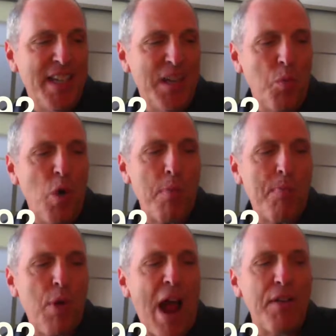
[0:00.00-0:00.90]
We're
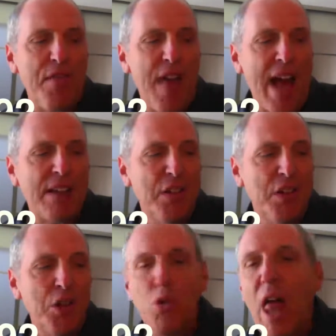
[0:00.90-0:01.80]
proud of that.
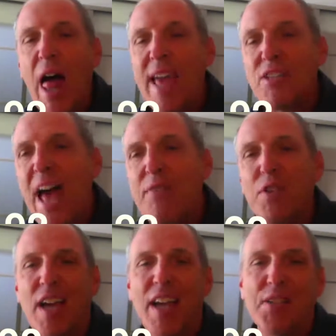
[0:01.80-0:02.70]
Who likes
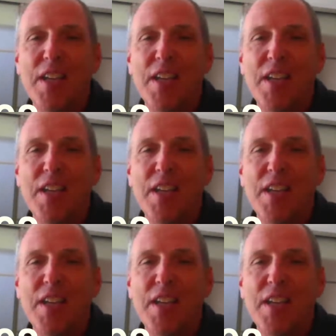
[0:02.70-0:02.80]
advertising?"